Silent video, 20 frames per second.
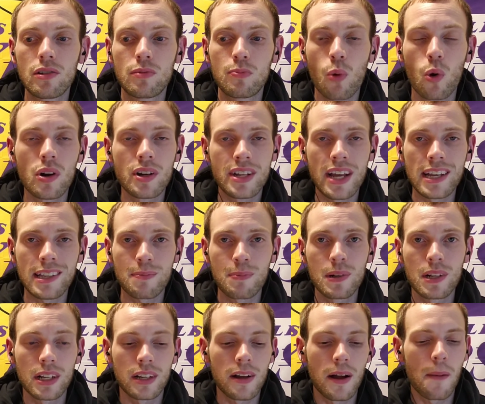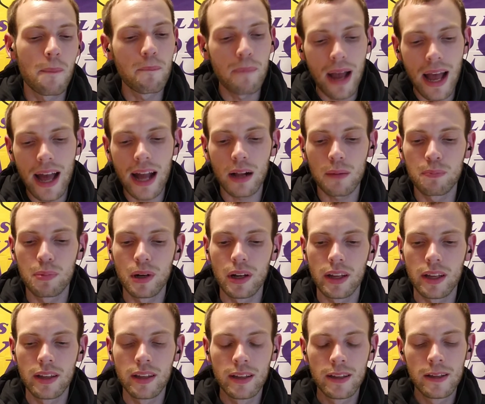is more desperate to come back,
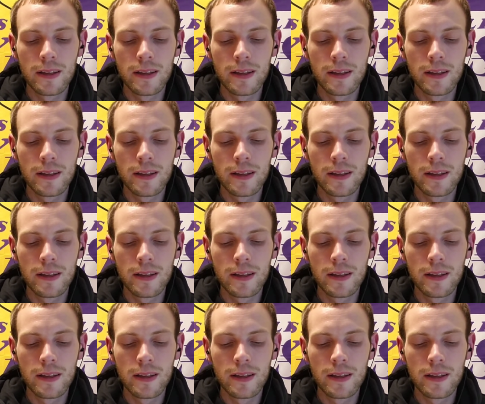but